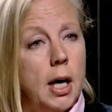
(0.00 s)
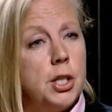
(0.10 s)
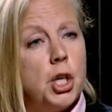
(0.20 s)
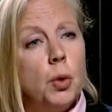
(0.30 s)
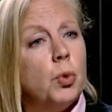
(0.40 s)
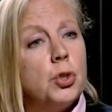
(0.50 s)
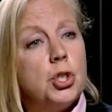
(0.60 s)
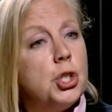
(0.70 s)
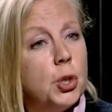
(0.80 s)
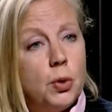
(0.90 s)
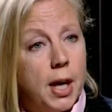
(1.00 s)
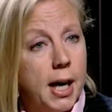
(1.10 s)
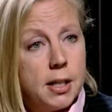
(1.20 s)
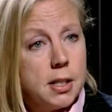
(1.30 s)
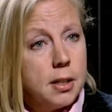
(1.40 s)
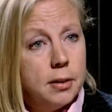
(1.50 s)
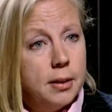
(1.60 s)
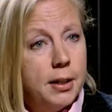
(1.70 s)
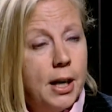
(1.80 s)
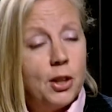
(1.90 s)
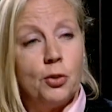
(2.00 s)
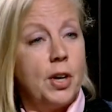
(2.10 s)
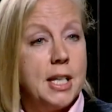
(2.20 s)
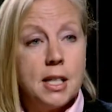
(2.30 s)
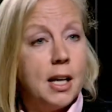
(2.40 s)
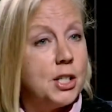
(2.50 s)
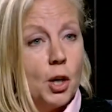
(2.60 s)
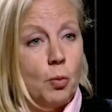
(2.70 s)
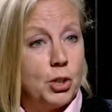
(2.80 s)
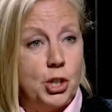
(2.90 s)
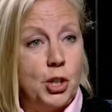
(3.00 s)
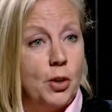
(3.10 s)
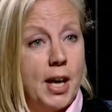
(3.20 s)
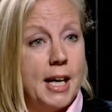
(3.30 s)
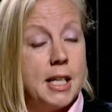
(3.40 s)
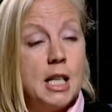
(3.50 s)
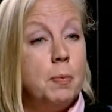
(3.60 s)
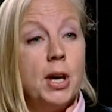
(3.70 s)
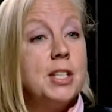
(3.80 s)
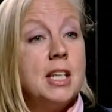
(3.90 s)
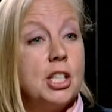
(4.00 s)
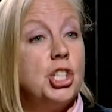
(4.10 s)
I don't want to do that. And the reason I don't want to do that is because it's a